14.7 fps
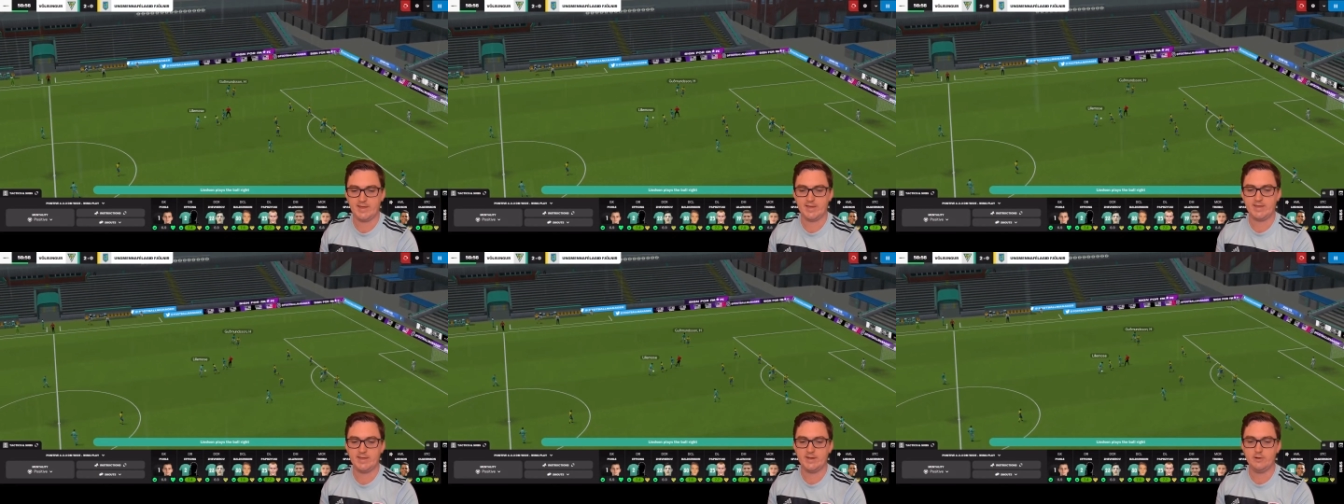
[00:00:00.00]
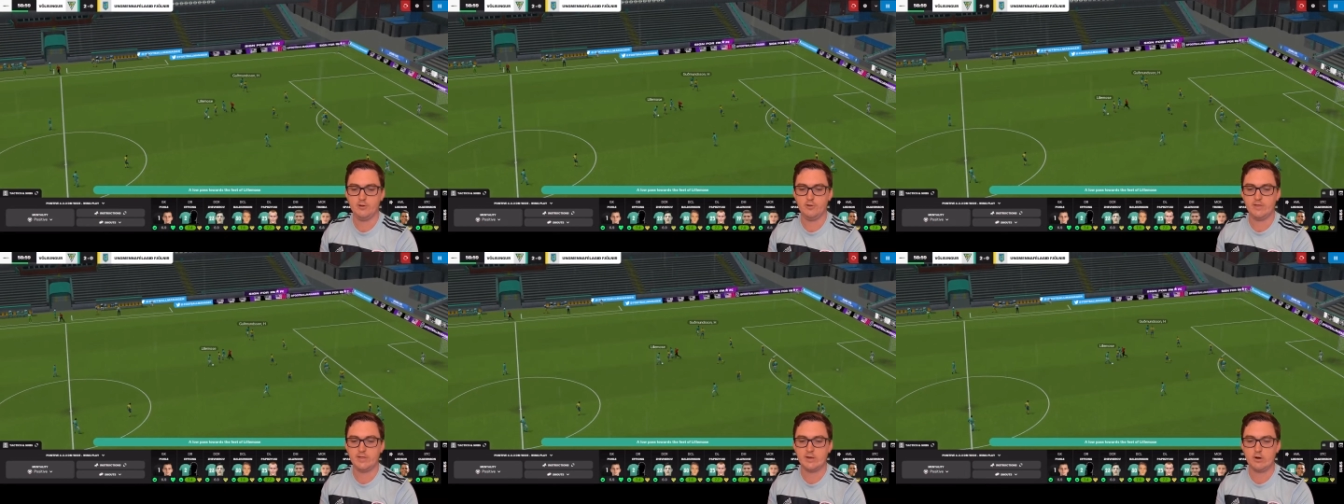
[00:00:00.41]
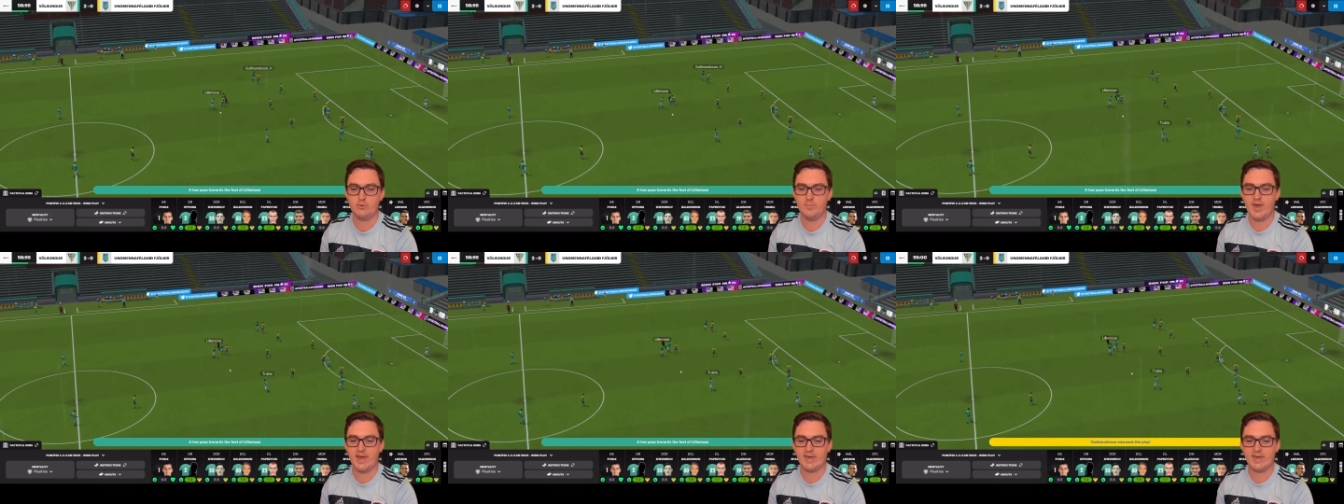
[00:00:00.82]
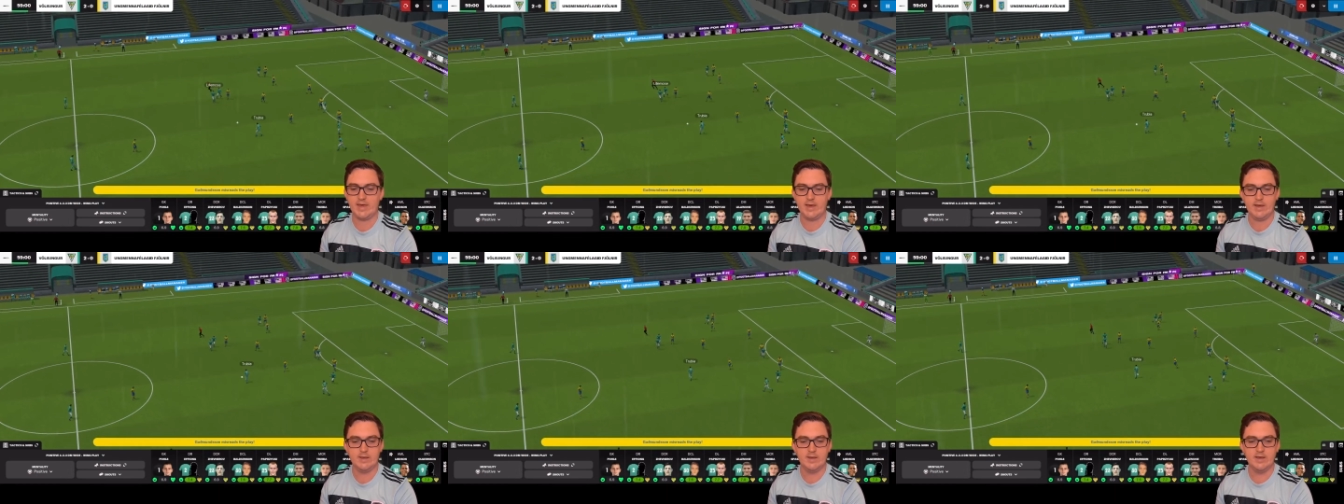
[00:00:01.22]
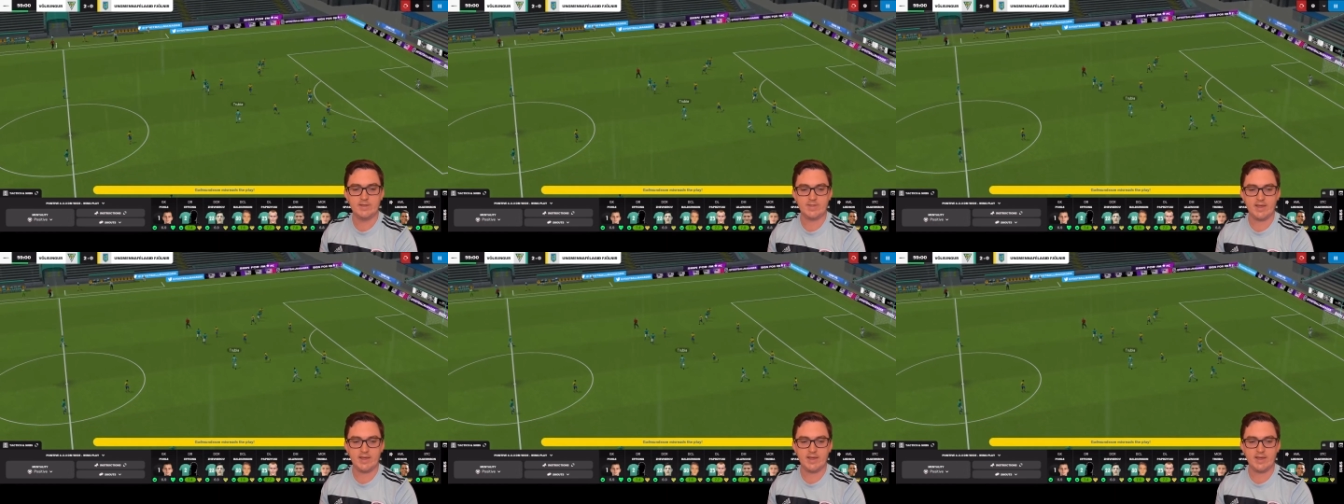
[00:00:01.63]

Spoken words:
They can get an early goal back here.